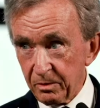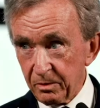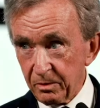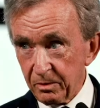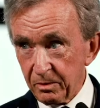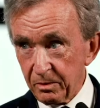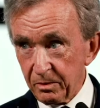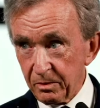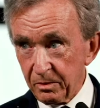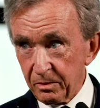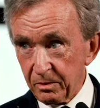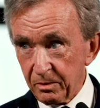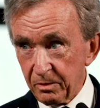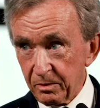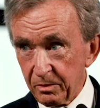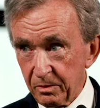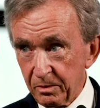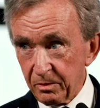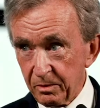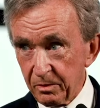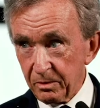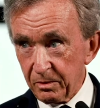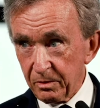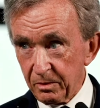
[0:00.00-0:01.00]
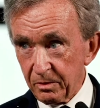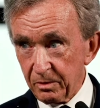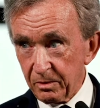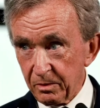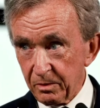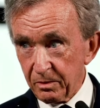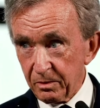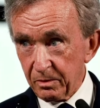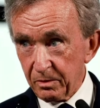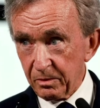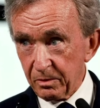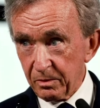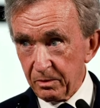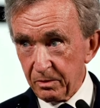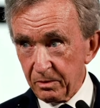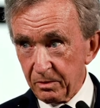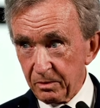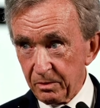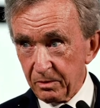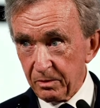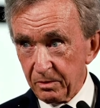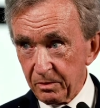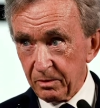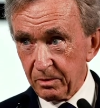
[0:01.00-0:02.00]
he was accused of making
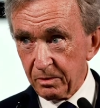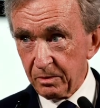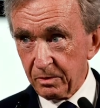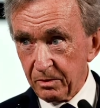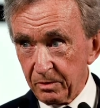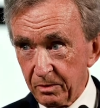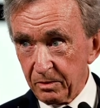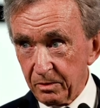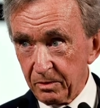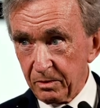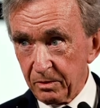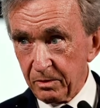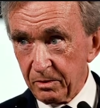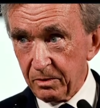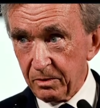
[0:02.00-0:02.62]
transactions